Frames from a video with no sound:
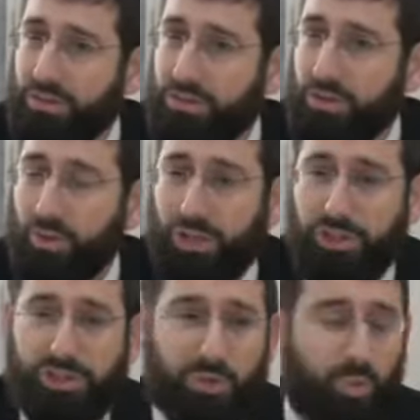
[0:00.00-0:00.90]
So the
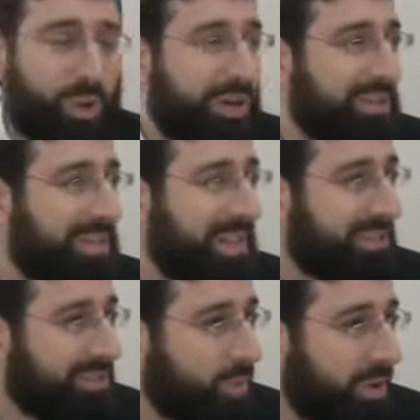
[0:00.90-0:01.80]
question is, where did
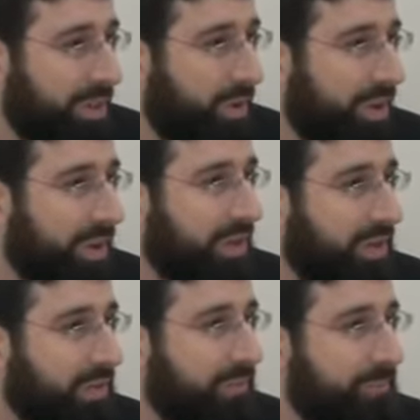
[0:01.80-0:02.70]
they store the oil?
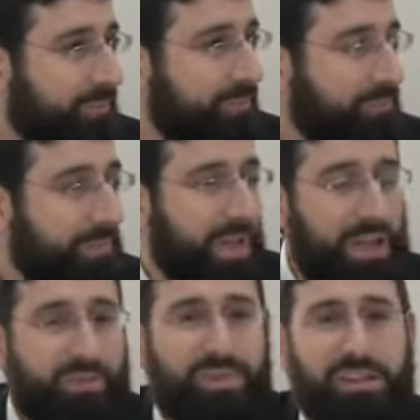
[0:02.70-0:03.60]

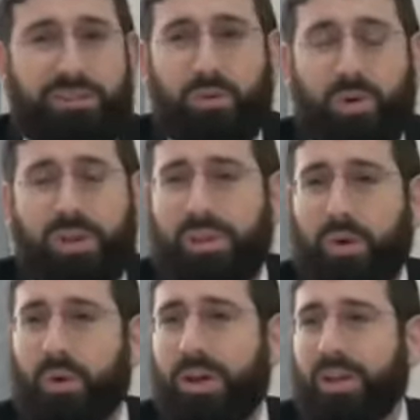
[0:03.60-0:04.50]
If they stored
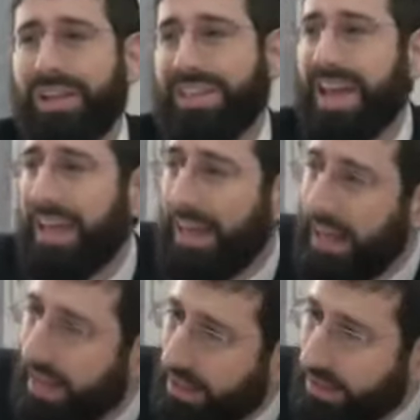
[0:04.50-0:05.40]
the oil in the
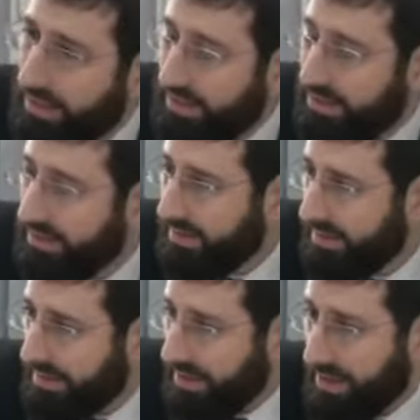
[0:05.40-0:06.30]
Heichal,
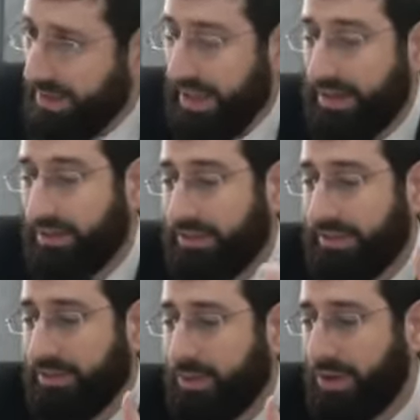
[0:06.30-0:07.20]
then
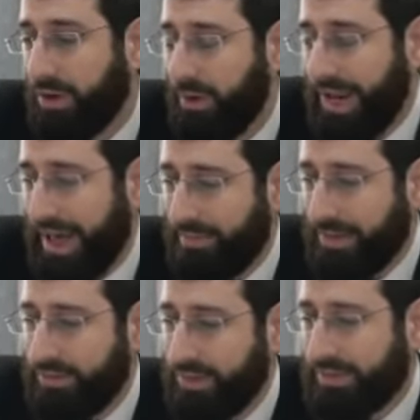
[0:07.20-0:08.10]
since we don't know what
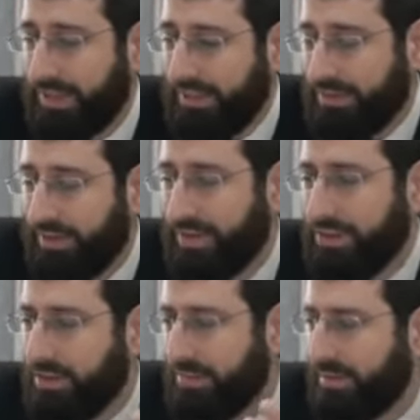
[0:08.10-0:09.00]
happened, we would say
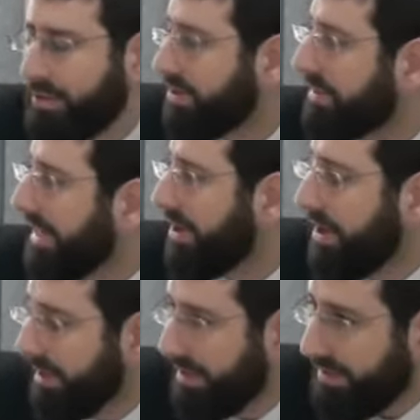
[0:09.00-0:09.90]
Safek Toma Bershus
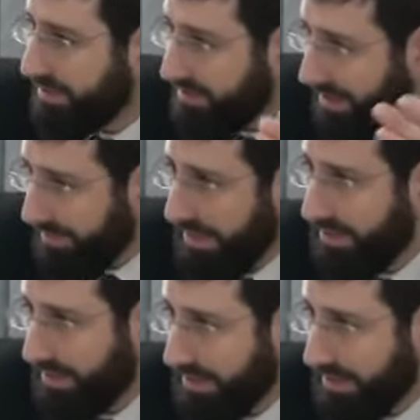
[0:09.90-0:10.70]
hayachid tameh.